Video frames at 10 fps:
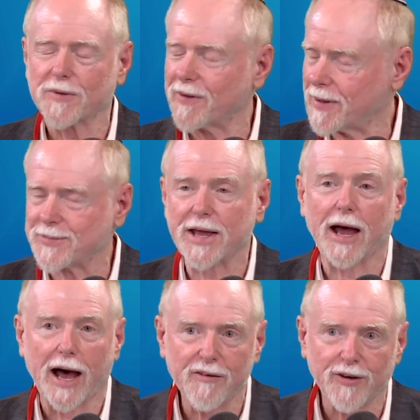I'm not mistaken,
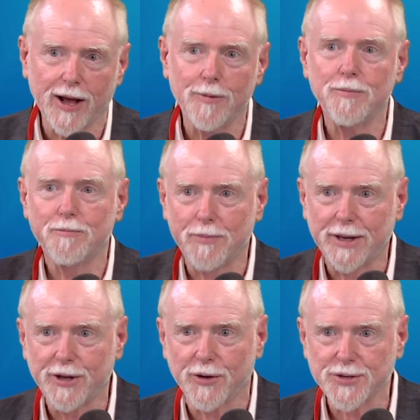Avraham
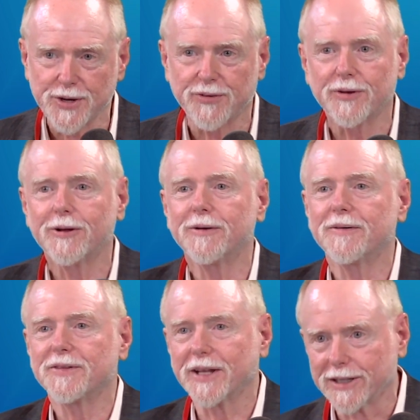ben Yosef,
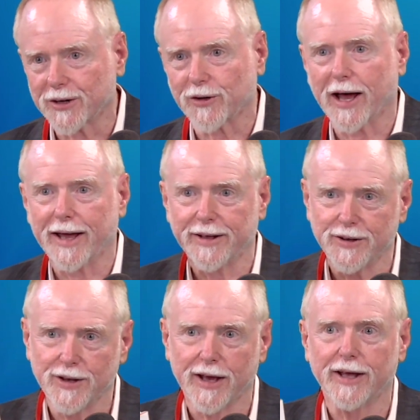the little guy,
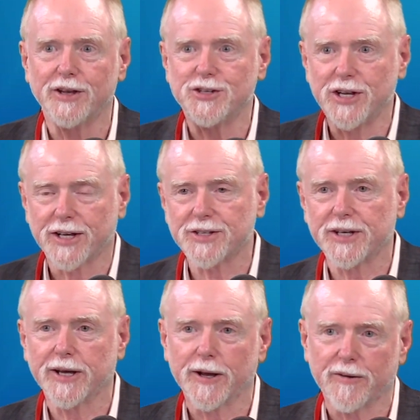
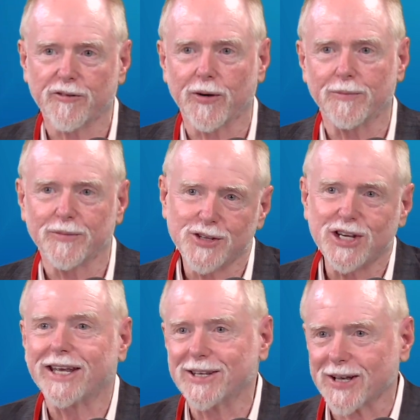Gikatia from
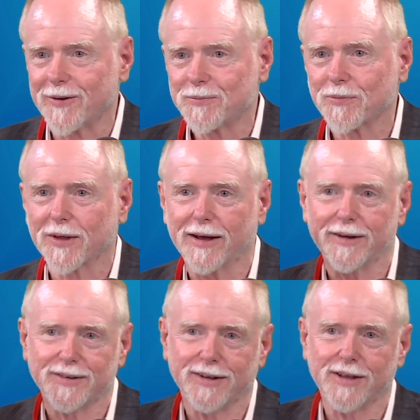Chiquita
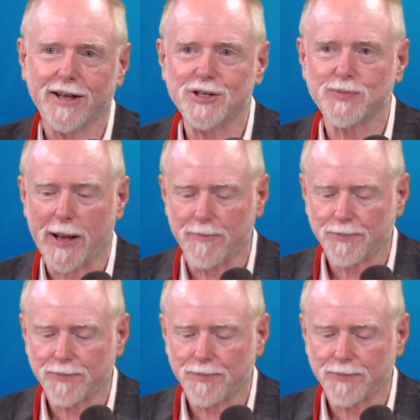in Spain.